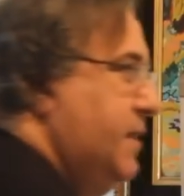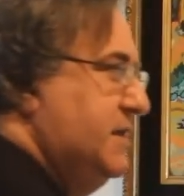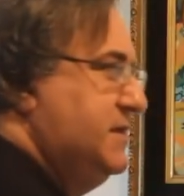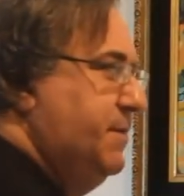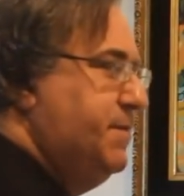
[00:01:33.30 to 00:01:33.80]

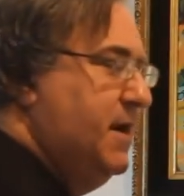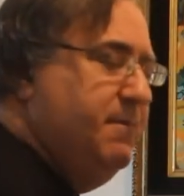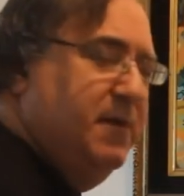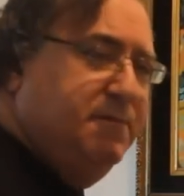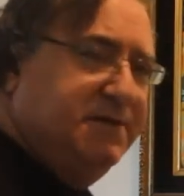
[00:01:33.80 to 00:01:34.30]
That's the
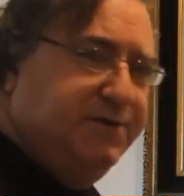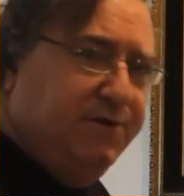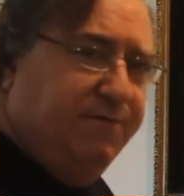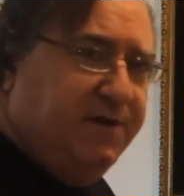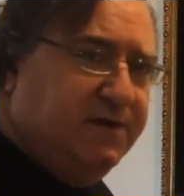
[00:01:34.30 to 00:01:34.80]
prime numbers to
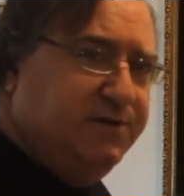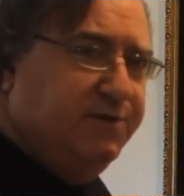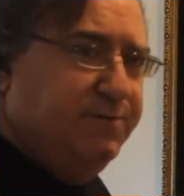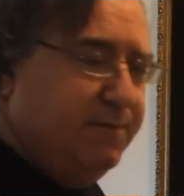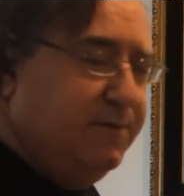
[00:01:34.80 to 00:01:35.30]
refresh
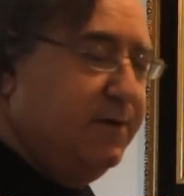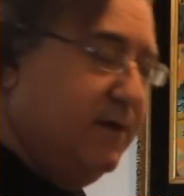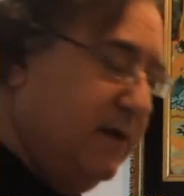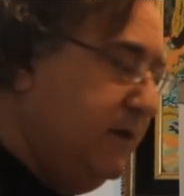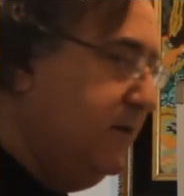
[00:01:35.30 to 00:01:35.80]
your memory.
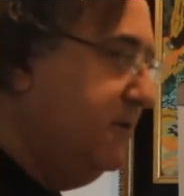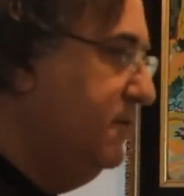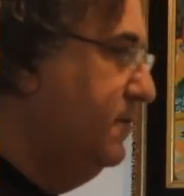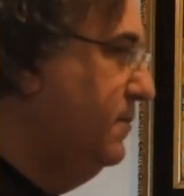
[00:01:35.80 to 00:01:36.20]
Thank you.